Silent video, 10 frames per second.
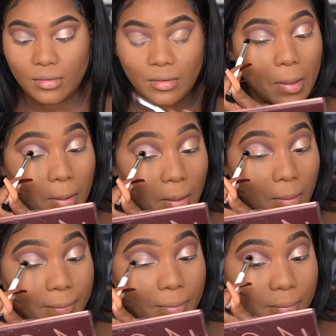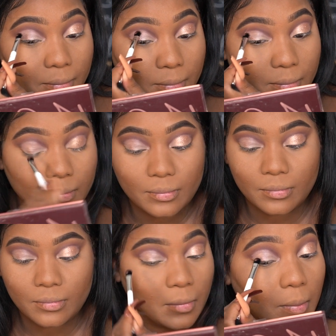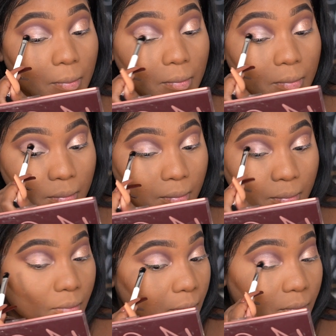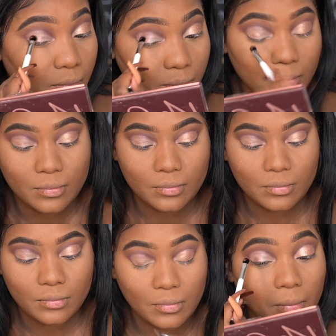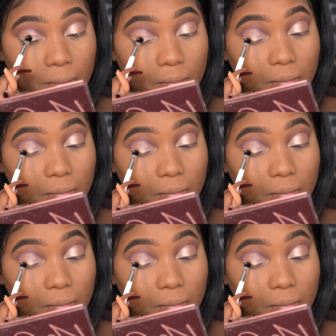So I'm gonna do the uh, Please Me and Tantric on the other eye.